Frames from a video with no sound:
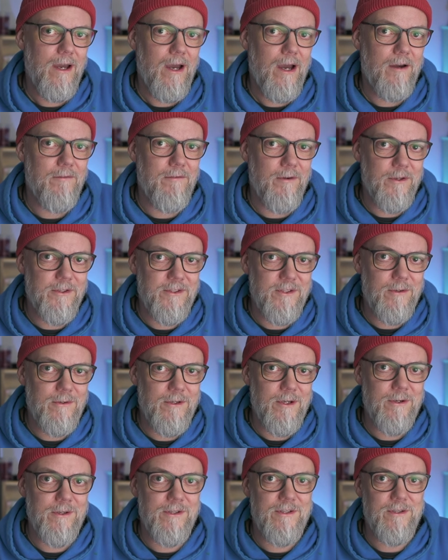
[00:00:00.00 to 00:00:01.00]
I've also
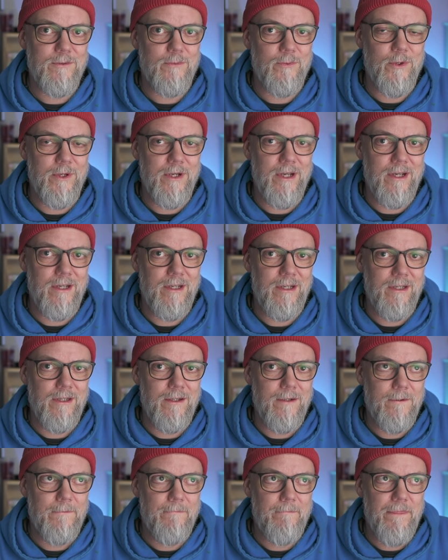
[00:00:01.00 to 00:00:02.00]
noticed that
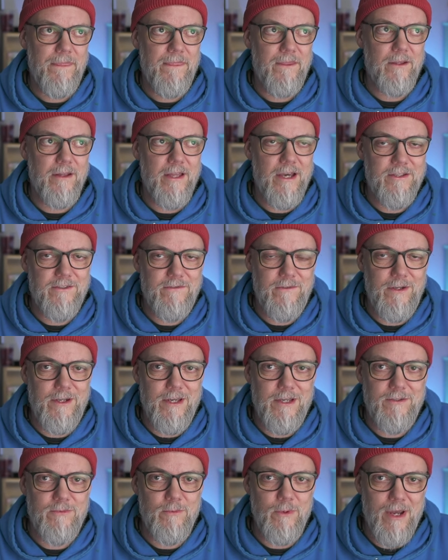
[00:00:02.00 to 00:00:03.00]
the last few
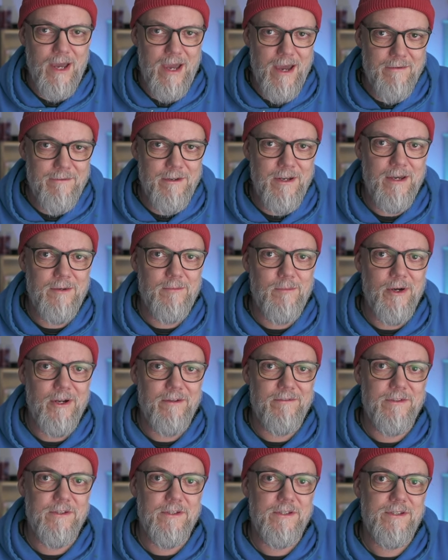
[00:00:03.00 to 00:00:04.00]
days when I haven't had
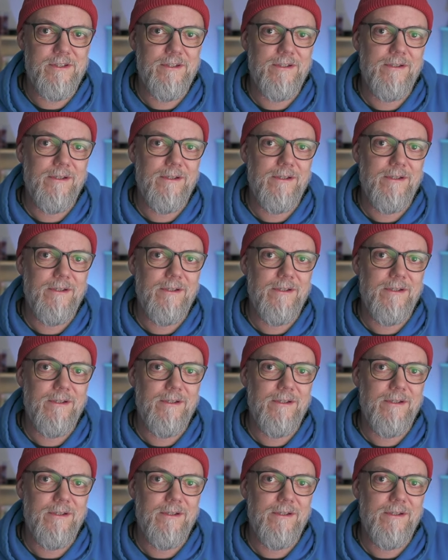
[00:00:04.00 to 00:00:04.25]
breakfast